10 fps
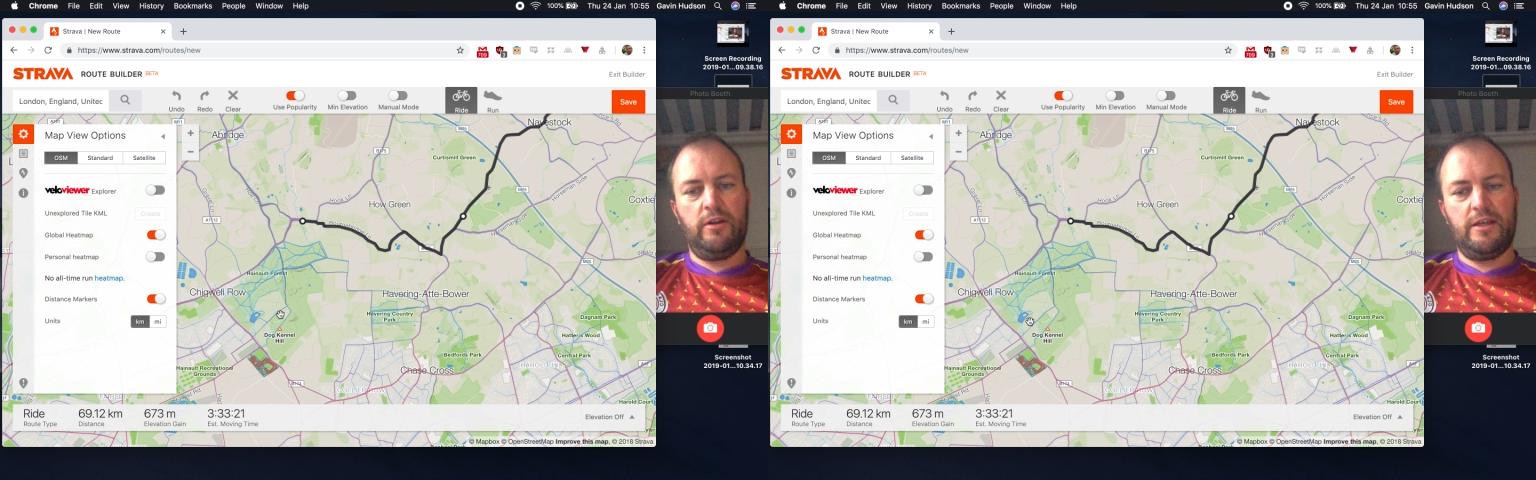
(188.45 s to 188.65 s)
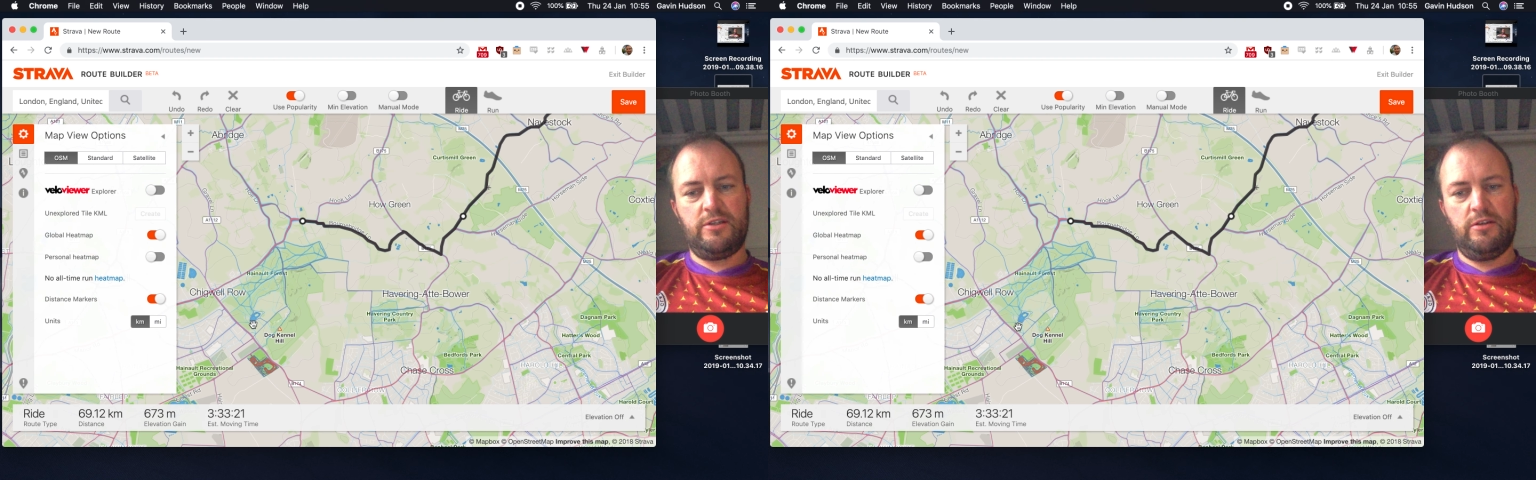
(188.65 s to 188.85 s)

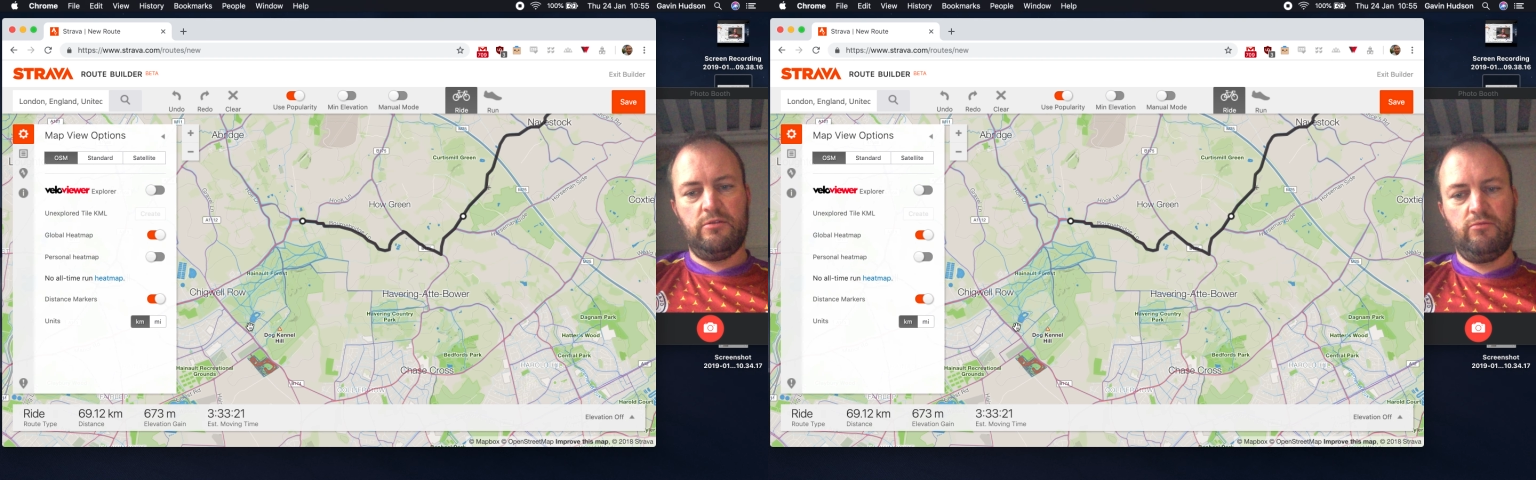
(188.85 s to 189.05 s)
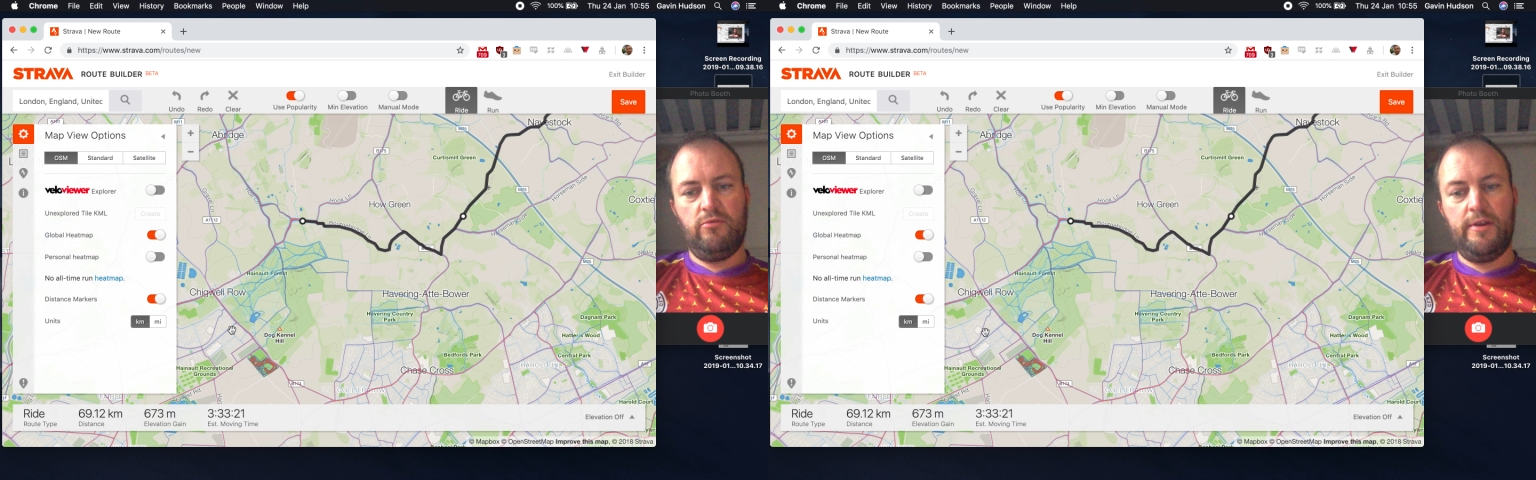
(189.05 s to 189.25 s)
unless
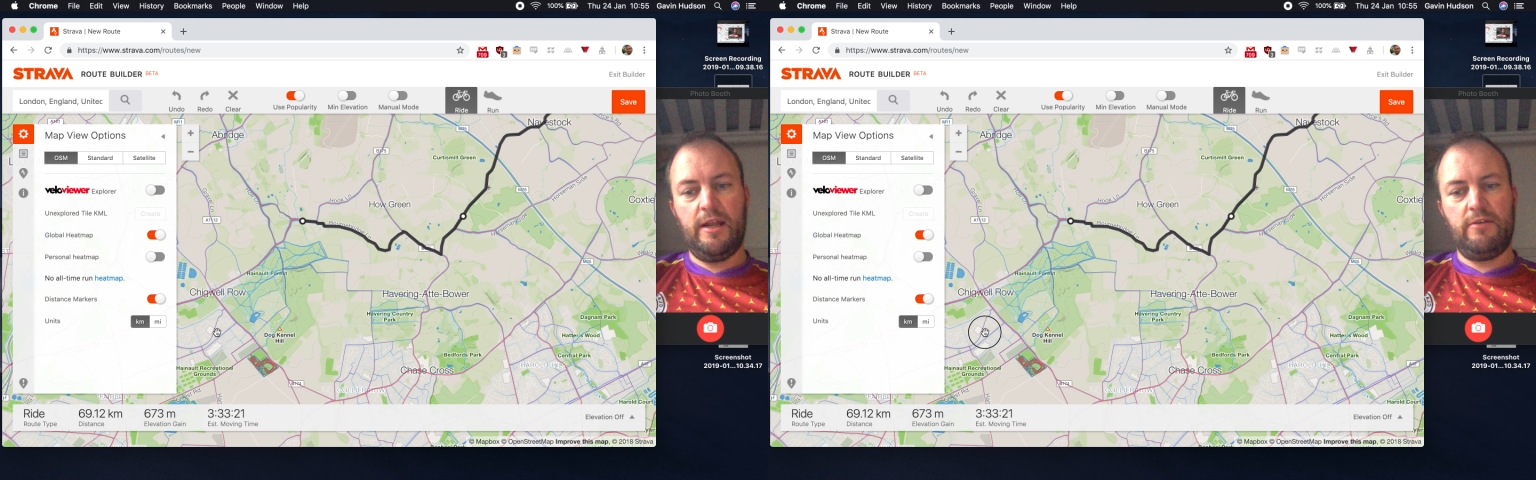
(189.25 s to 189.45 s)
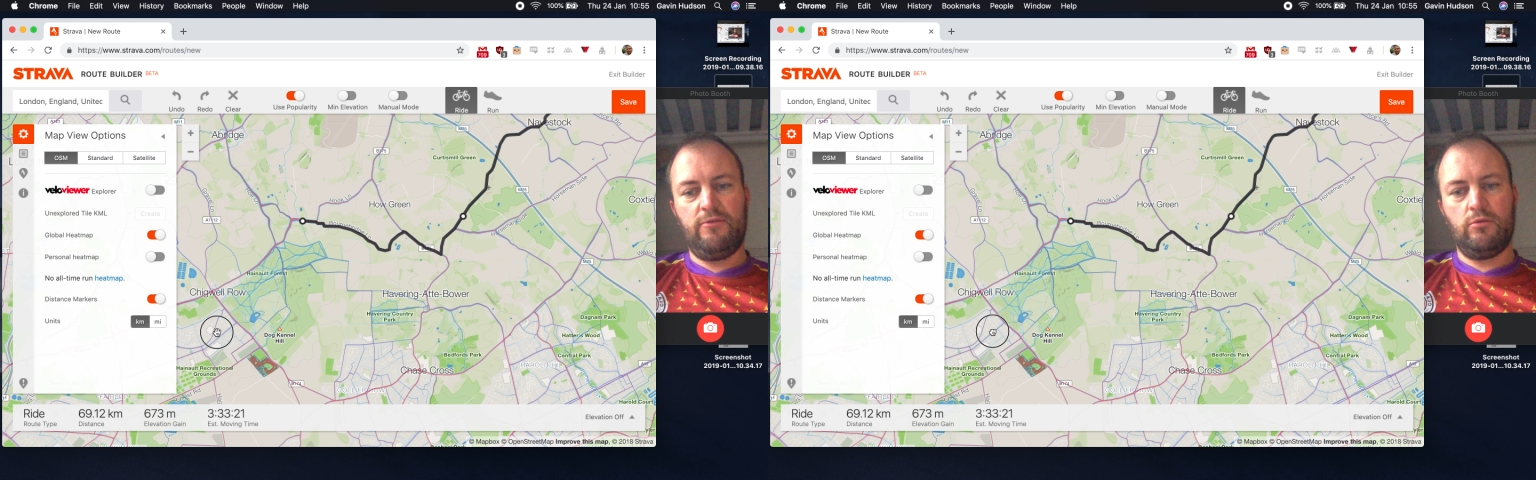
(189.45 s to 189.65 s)
you're
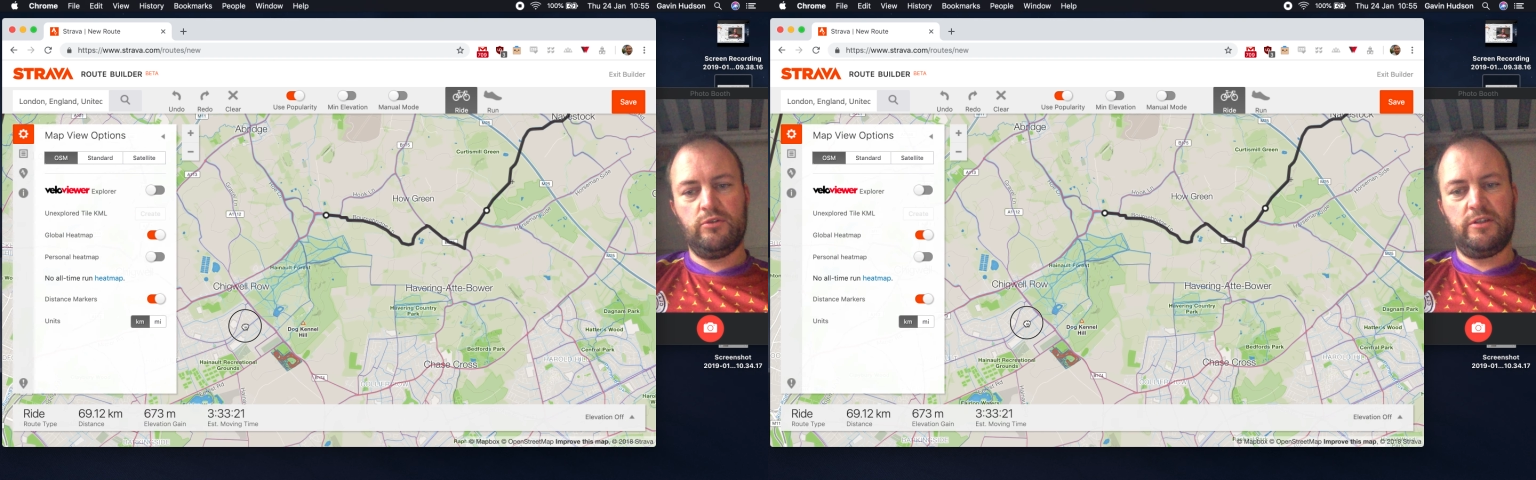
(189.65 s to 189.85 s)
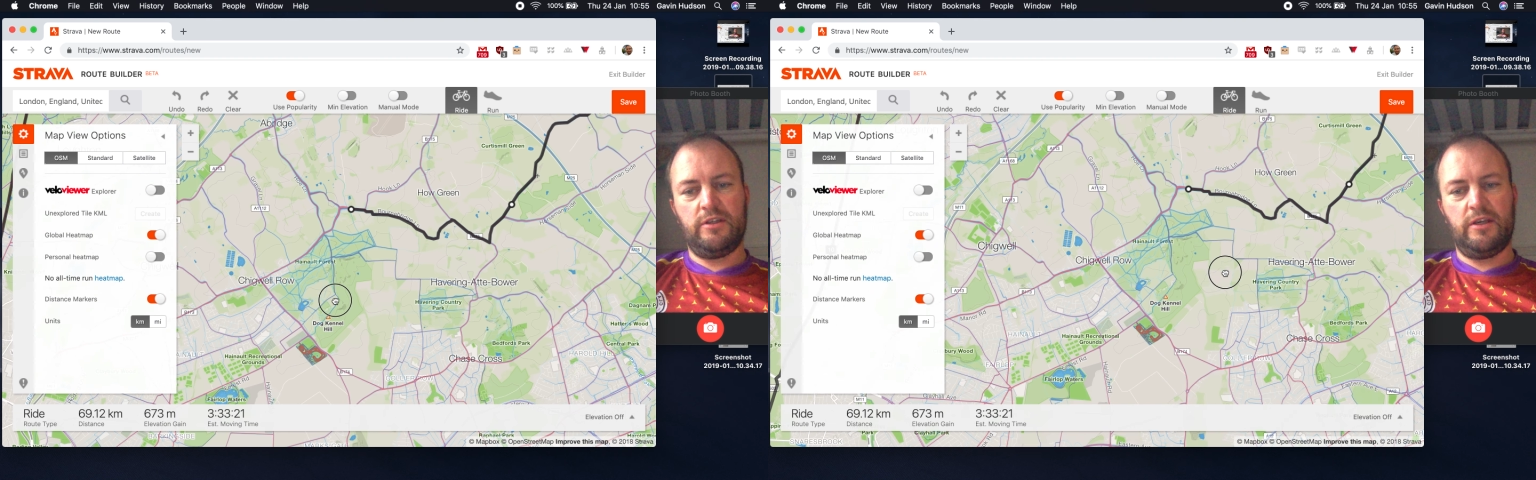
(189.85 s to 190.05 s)
really
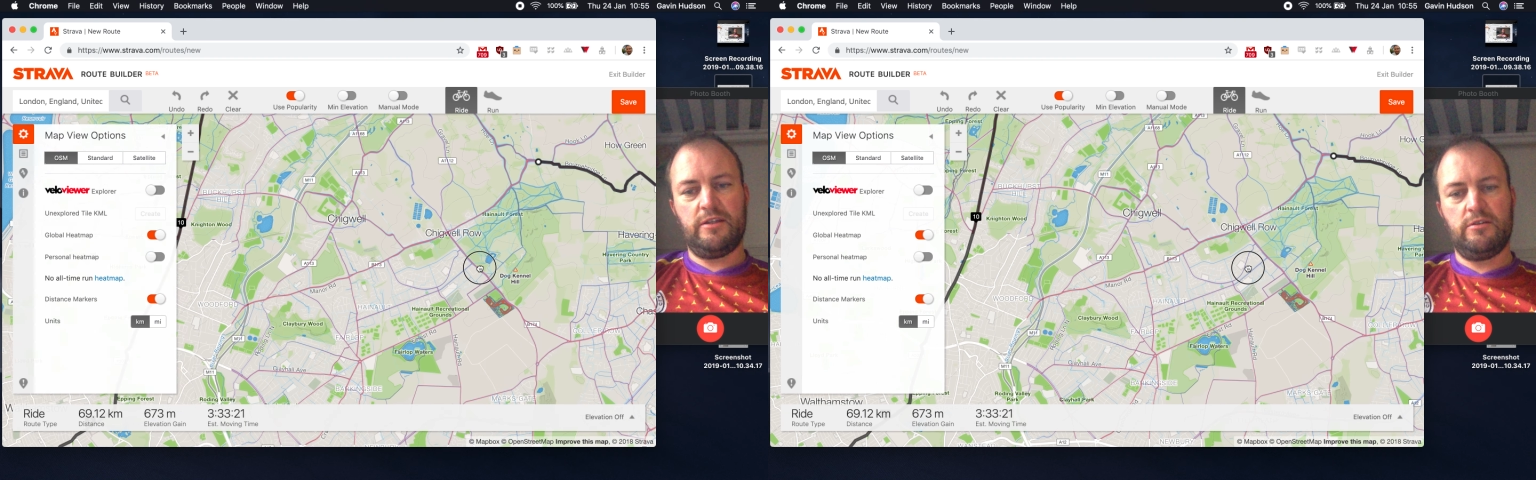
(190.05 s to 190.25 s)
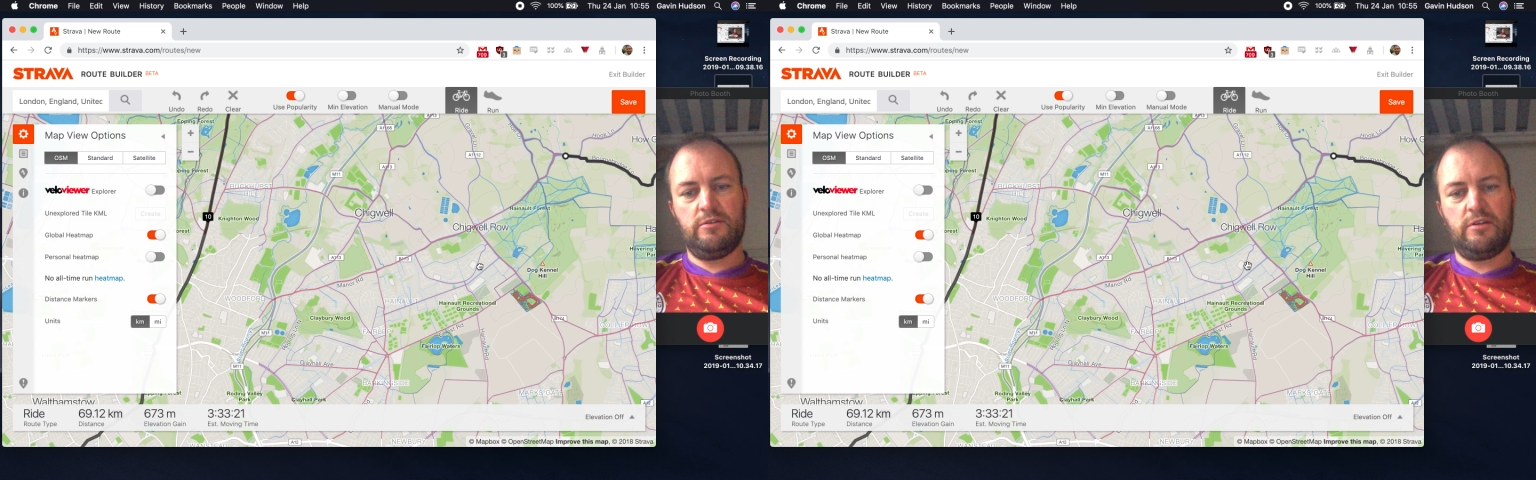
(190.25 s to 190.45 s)
forcing it to
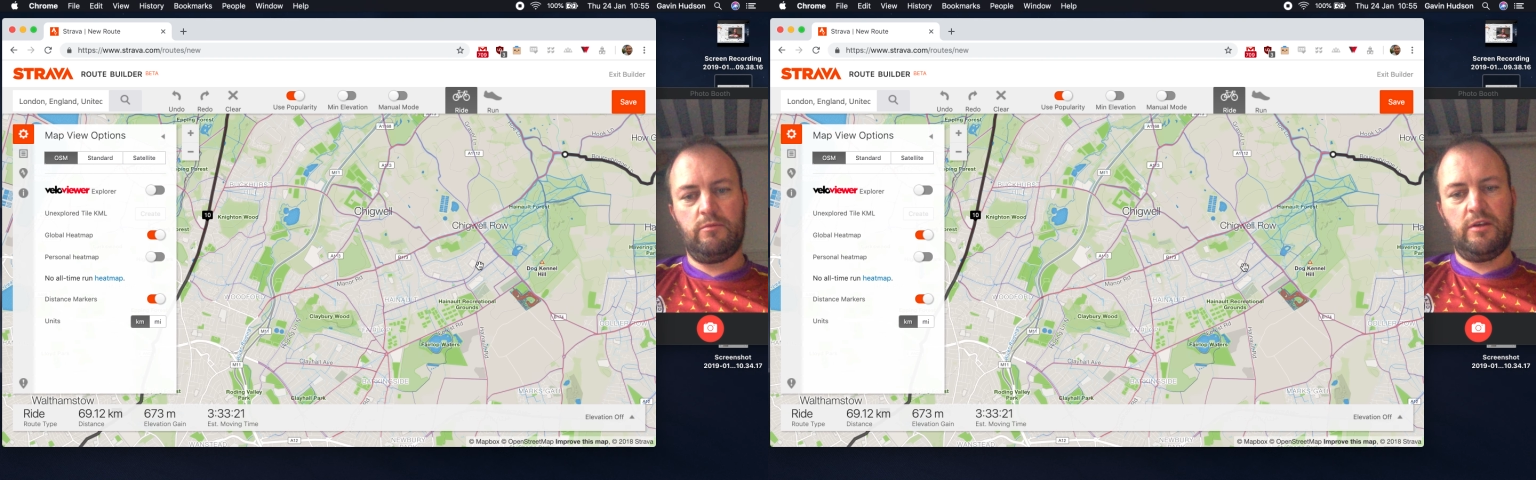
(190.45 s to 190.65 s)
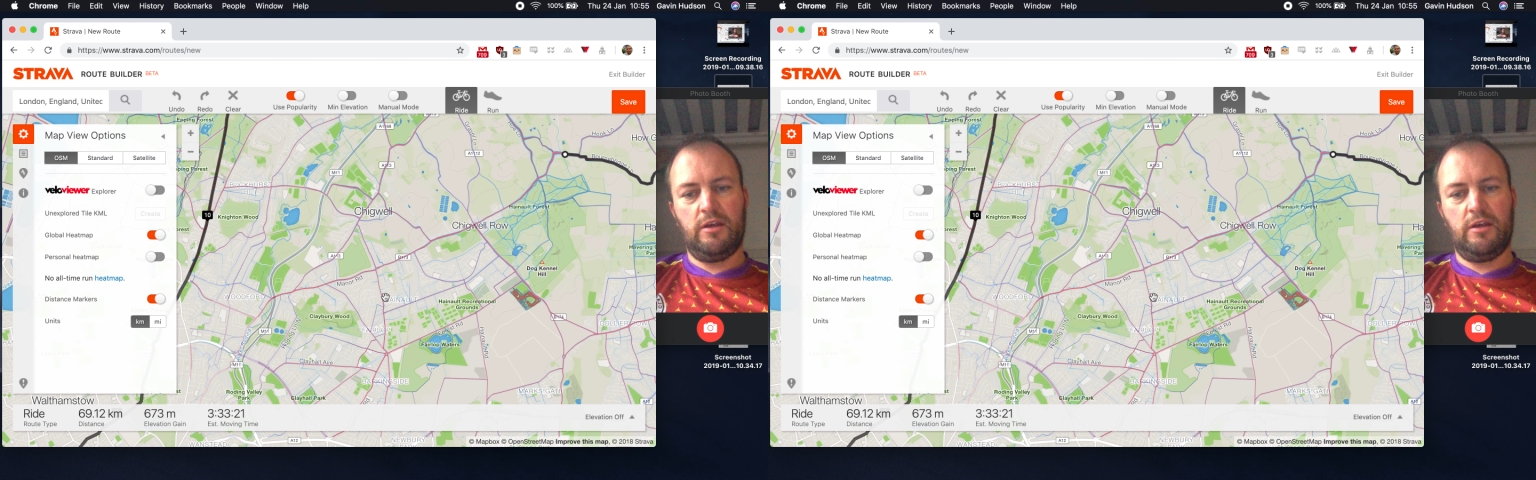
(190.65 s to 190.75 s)
do something,